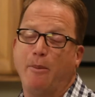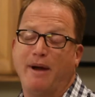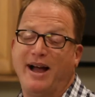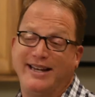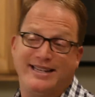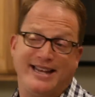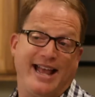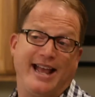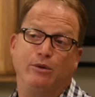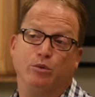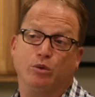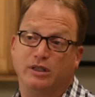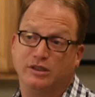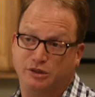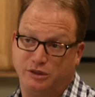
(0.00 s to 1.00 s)
how my
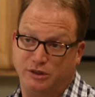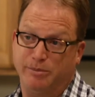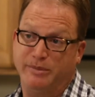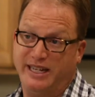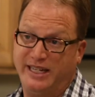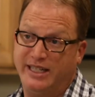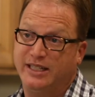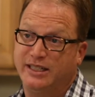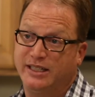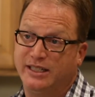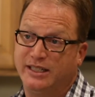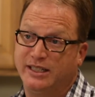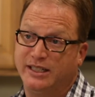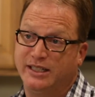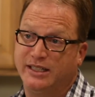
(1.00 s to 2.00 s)
dad was to me.
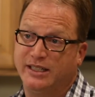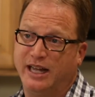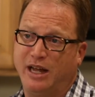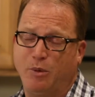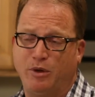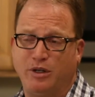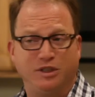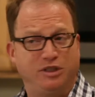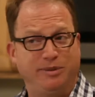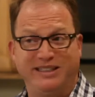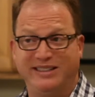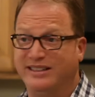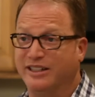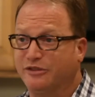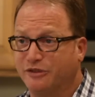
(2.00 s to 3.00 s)
I wanted
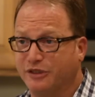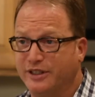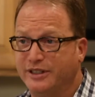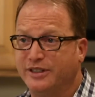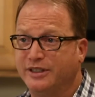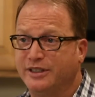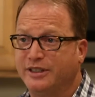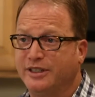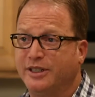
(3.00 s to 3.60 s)
to be different.